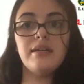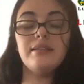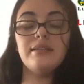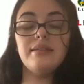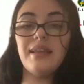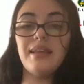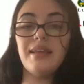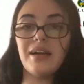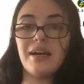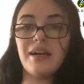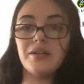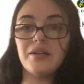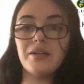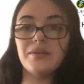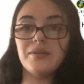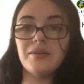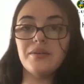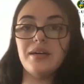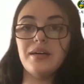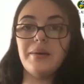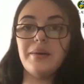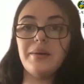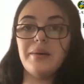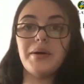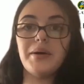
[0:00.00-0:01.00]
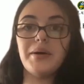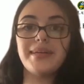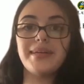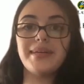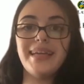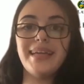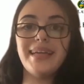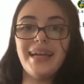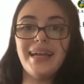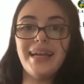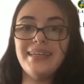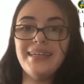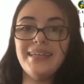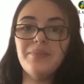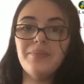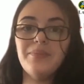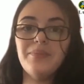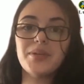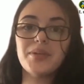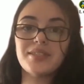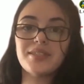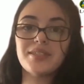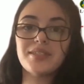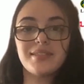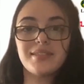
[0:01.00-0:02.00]
Now, about
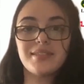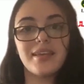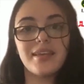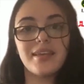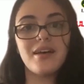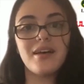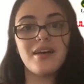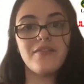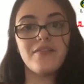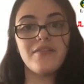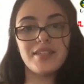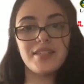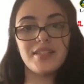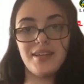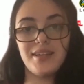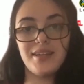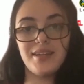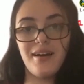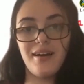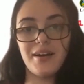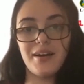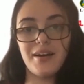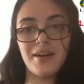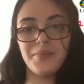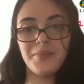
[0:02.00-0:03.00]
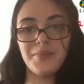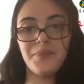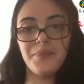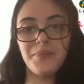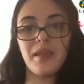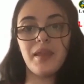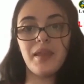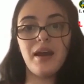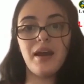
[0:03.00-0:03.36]
90% of the time,